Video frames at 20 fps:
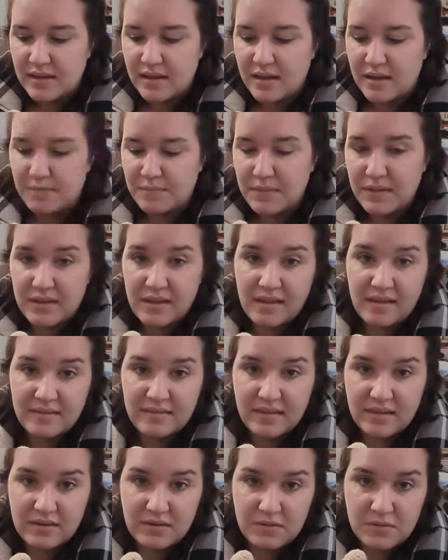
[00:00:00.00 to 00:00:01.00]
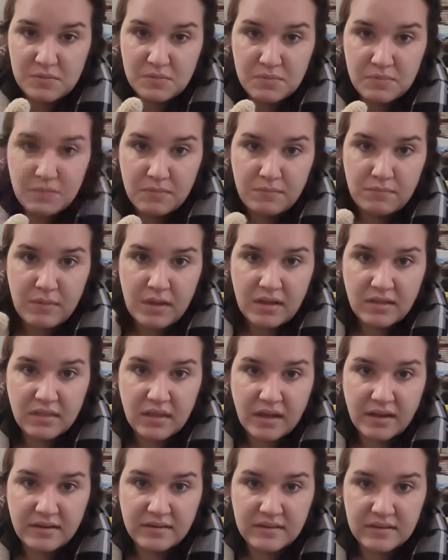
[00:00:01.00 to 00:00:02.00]
in case I do make
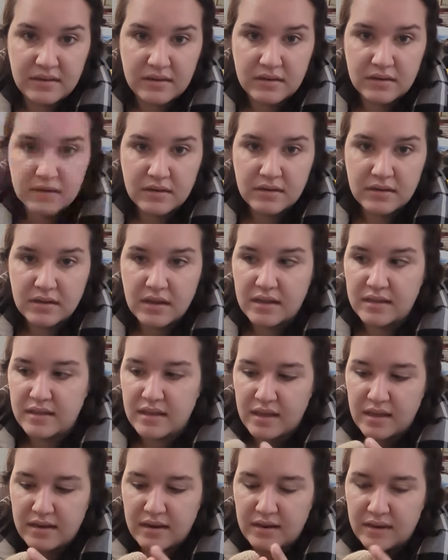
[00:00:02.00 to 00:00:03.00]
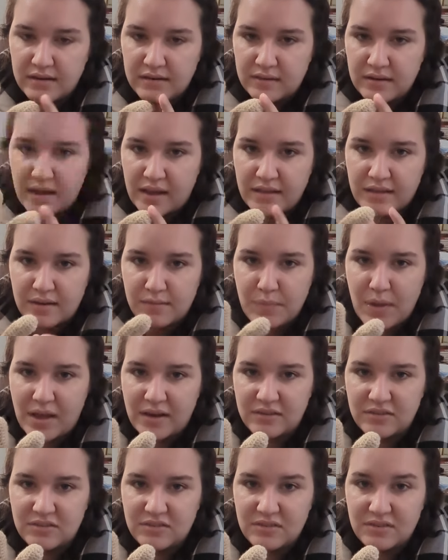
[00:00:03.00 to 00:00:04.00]
that deer again and I can
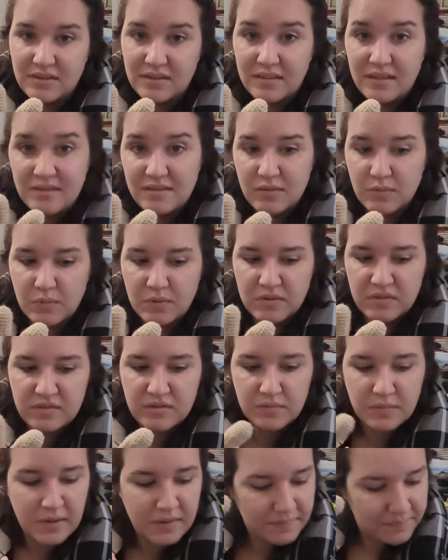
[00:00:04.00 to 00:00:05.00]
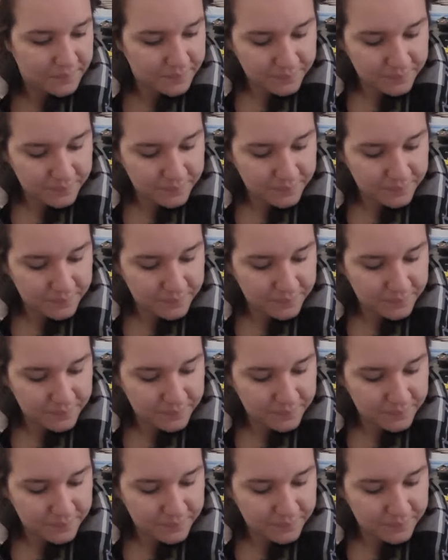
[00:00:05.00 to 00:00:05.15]
match these horns to it.